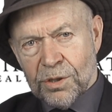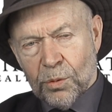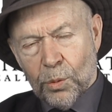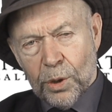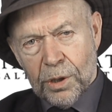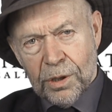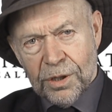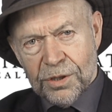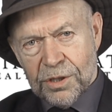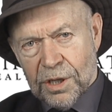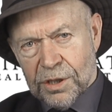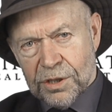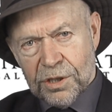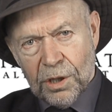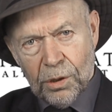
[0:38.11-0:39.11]
Awareness
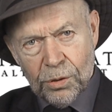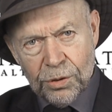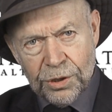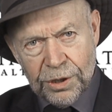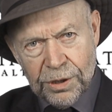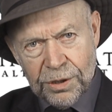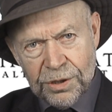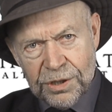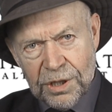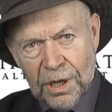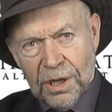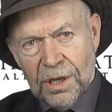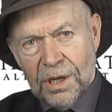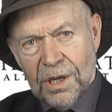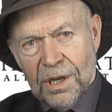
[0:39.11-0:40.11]
and Solutions,
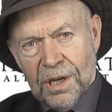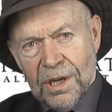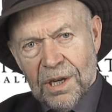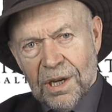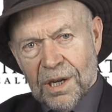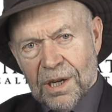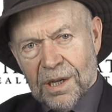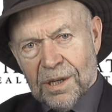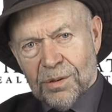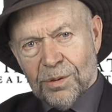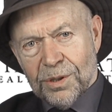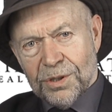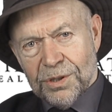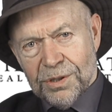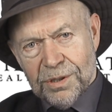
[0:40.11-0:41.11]
uh,
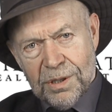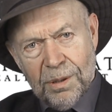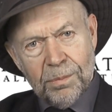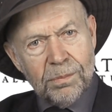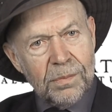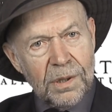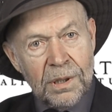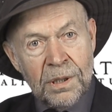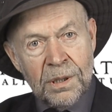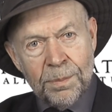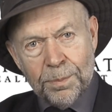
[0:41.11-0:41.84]
which is a